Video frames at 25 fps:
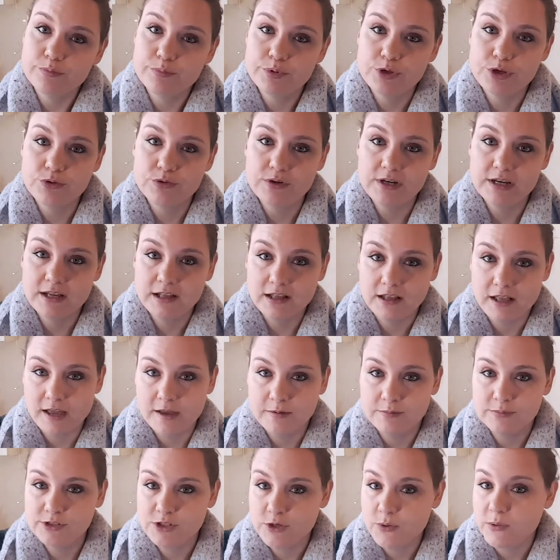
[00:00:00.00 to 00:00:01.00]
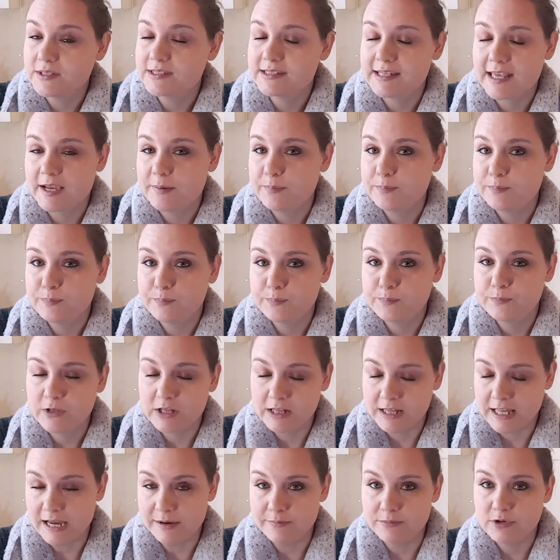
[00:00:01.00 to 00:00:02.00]
Beauty Club. So it's like
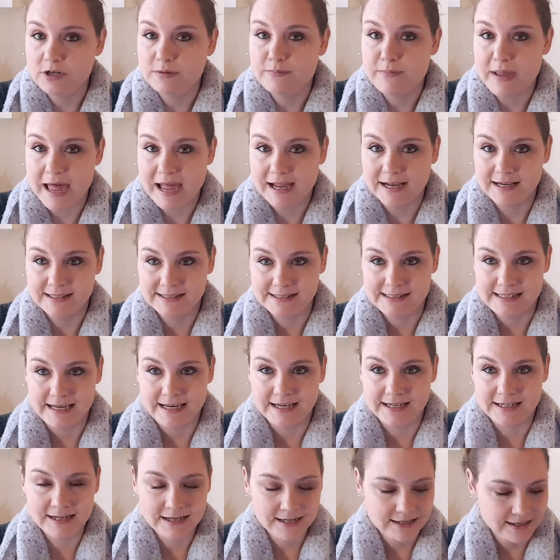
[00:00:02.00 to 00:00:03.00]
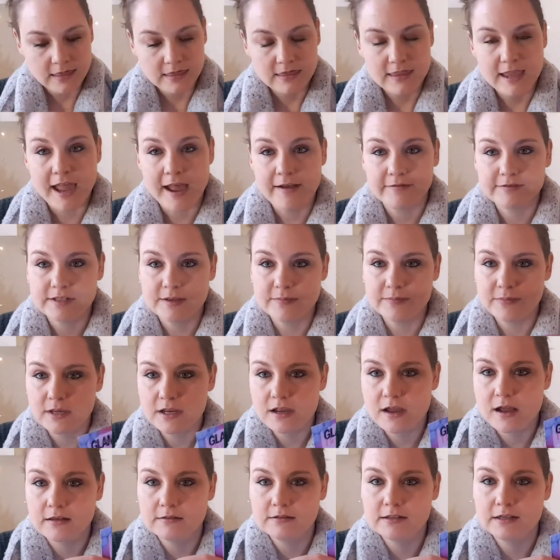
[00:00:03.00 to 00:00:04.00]
Glamour magazine. They have something
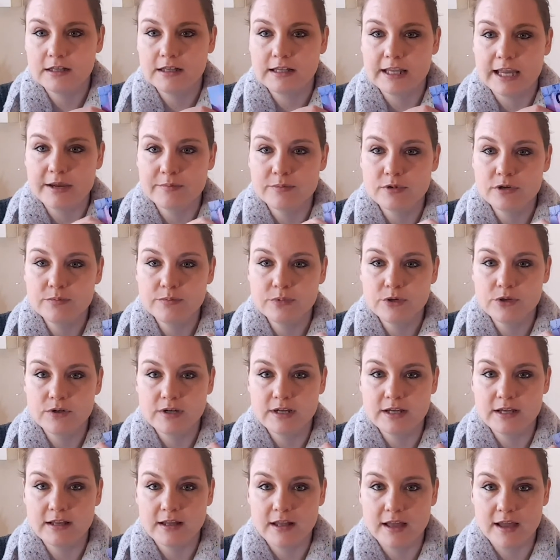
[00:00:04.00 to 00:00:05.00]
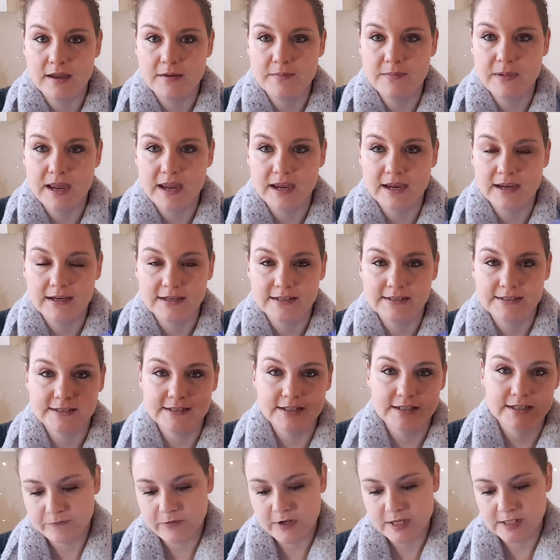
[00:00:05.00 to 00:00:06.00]
called the Glamour Beauty Club, and
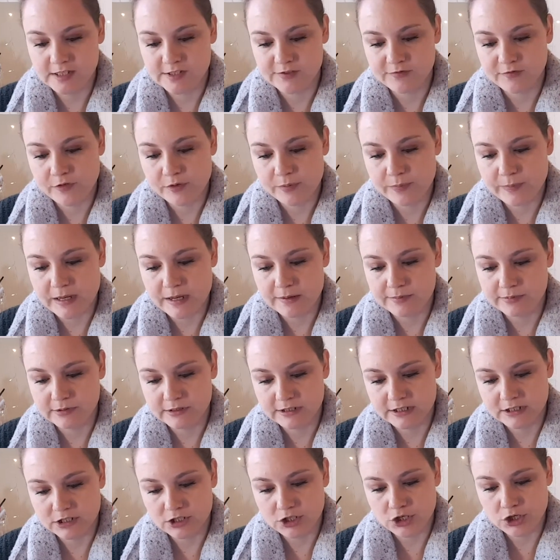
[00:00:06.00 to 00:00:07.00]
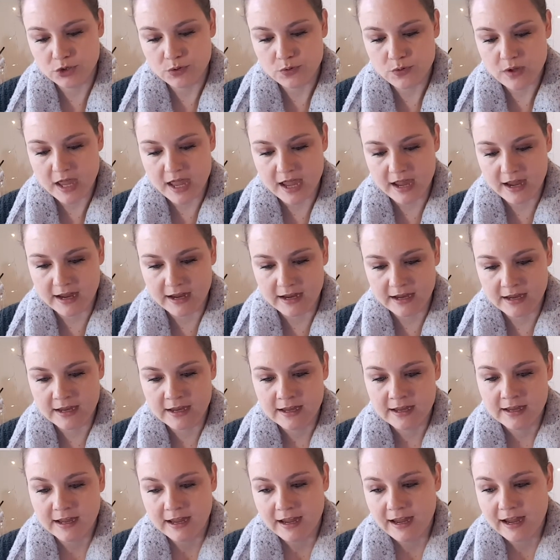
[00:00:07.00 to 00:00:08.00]
it's for people in the UK,
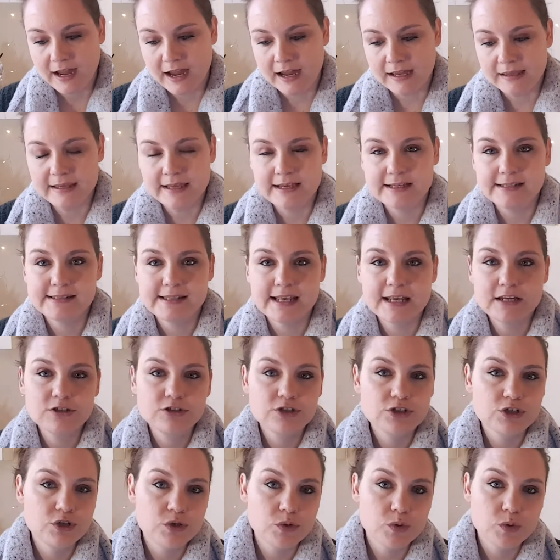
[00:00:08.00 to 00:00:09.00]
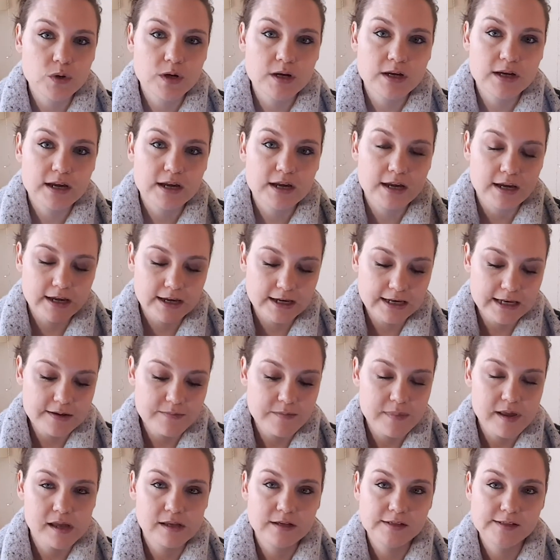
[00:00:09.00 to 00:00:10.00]
and they send you
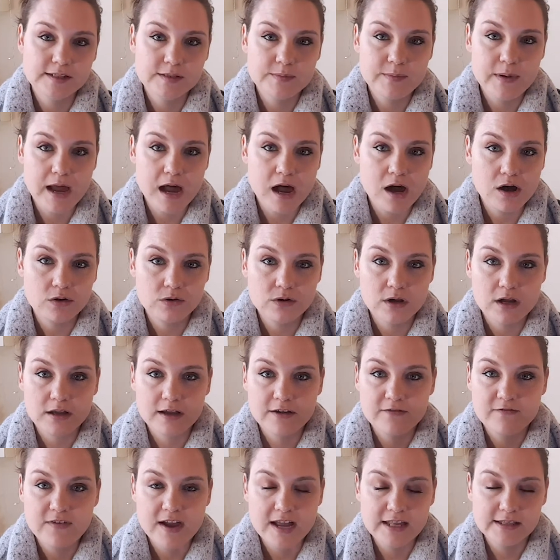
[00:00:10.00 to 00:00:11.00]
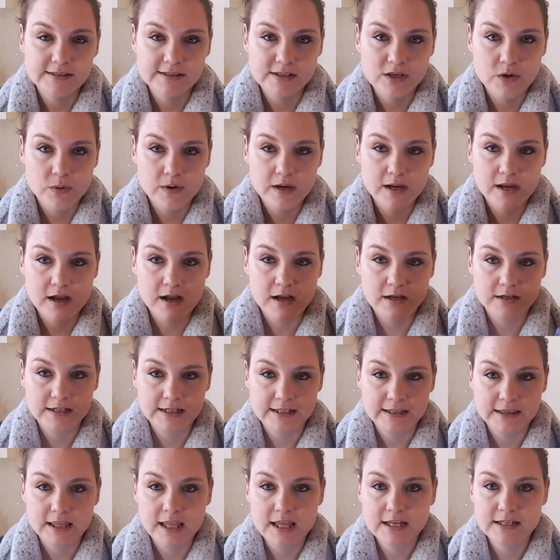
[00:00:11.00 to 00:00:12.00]
emails about events going on
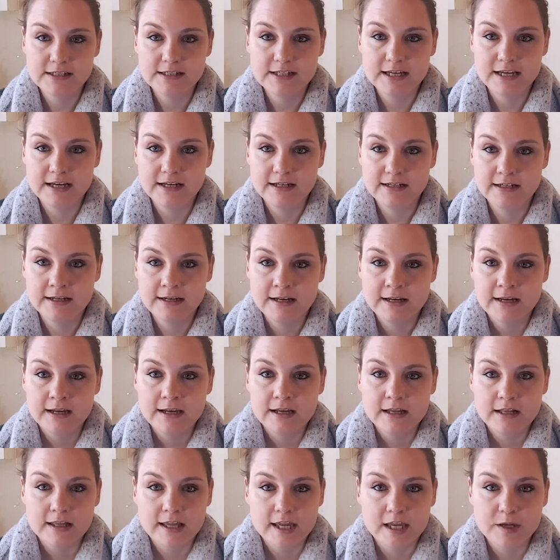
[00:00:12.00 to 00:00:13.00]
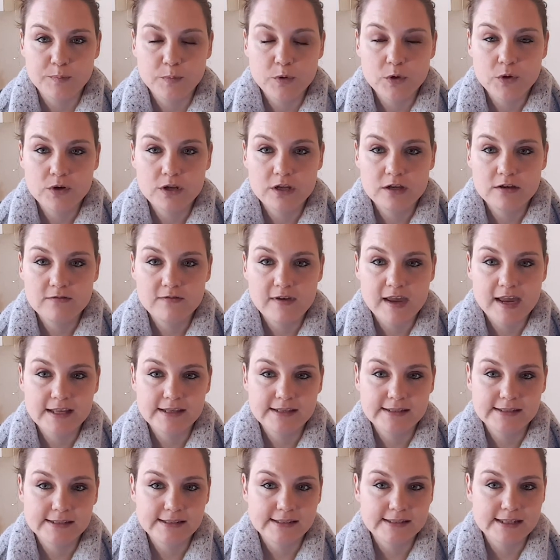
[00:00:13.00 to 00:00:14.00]
in London, like beauty
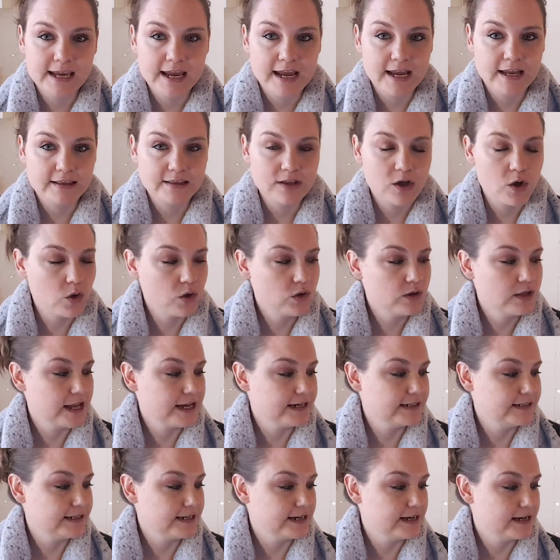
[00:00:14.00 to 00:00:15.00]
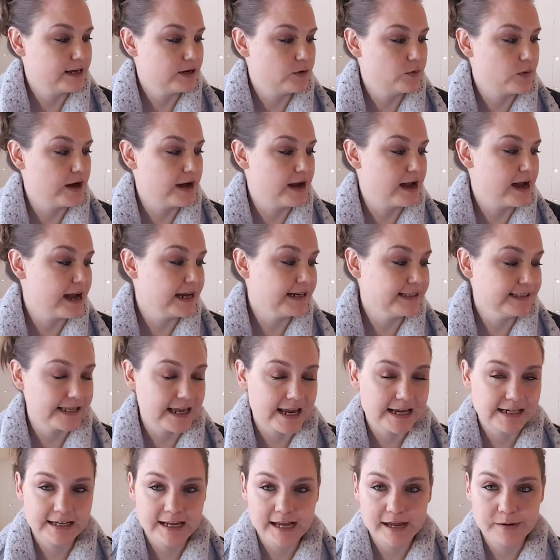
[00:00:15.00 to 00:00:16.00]
events, and the whole idea why I
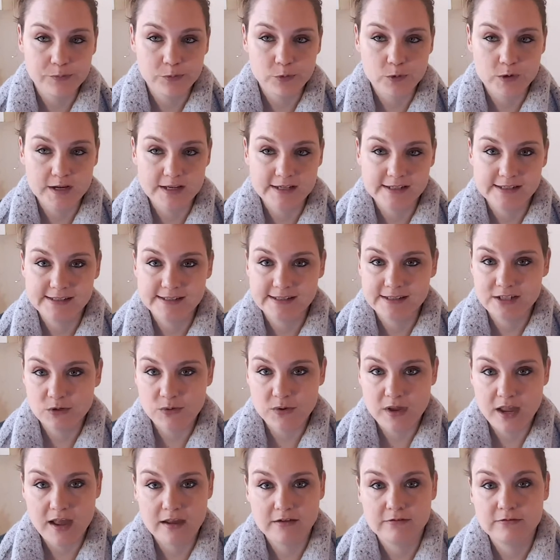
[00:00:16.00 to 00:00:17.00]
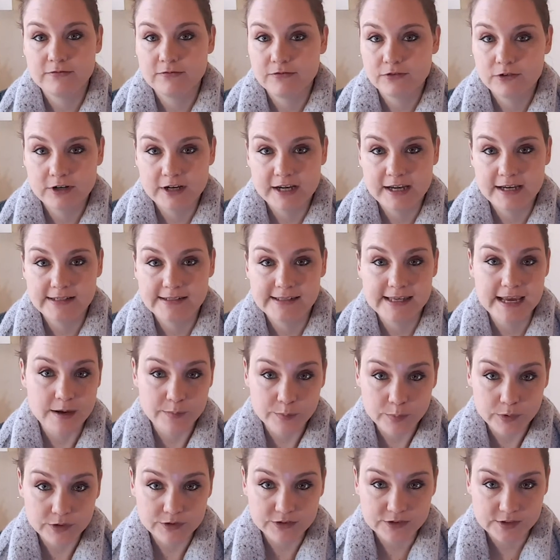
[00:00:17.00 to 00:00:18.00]
signed up was you get free
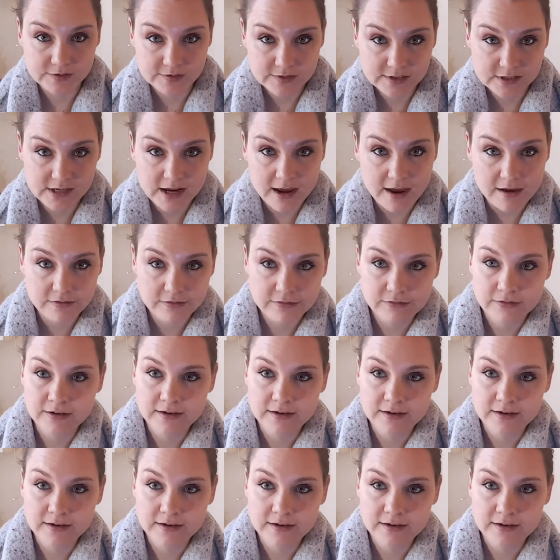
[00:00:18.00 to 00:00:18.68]
samples of stuff.